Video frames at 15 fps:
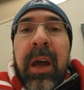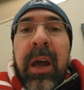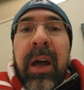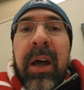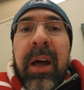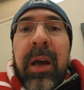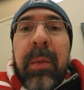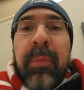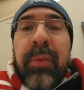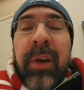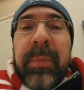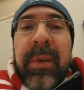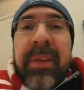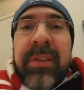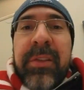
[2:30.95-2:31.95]

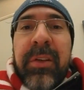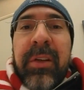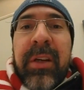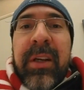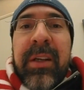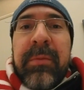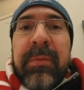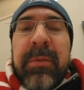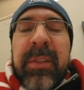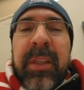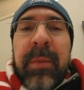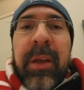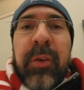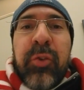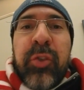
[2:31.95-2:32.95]
Brock Besser
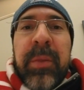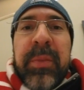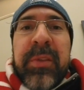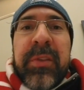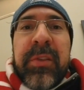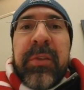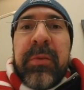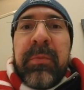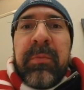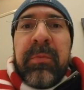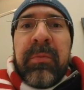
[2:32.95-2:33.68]
somehow trips